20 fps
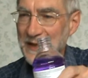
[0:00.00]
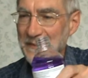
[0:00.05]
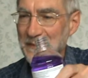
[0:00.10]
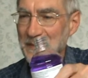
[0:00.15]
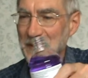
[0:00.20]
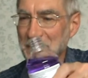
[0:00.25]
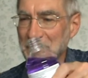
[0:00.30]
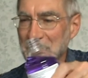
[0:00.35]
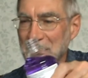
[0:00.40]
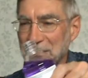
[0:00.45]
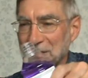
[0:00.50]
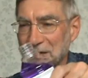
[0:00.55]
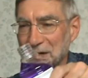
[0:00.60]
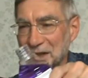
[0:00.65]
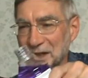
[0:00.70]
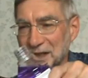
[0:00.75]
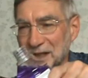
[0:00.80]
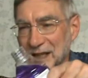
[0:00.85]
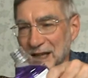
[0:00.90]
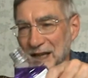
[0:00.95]
But we'll
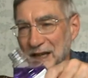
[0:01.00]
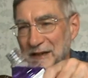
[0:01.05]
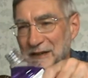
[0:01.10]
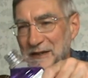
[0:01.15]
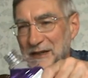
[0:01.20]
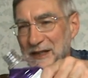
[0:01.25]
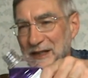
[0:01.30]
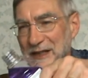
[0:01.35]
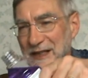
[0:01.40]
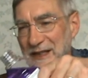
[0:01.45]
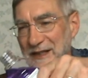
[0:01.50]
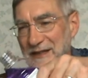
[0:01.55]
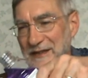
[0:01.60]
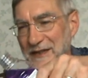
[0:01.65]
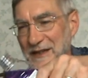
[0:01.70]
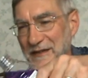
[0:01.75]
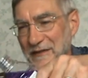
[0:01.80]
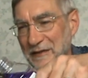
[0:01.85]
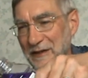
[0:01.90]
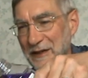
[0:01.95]
find now that it's
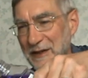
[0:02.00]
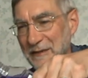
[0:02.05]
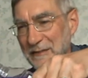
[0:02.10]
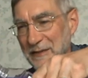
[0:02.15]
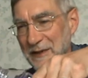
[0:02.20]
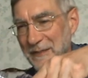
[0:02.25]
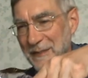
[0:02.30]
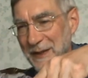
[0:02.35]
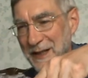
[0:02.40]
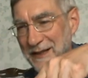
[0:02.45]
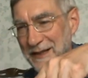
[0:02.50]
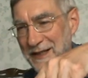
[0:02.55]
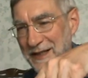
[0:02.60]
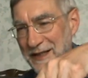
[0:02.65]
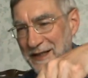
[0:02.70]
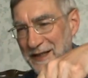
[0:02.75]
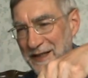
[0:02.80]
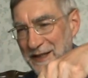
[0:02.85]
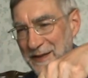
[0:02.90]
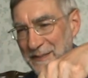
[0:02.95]
different with
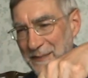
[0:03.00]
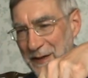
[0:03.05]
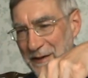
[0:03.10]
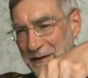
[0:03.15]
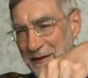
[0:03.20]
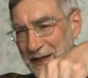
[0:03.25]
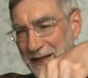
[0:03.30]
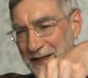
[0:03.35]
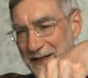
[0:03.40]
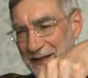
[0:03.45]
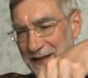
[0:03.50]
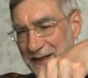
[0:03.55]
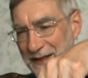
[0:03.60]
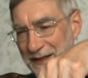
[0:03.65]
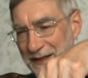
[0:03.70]
methylated spirit.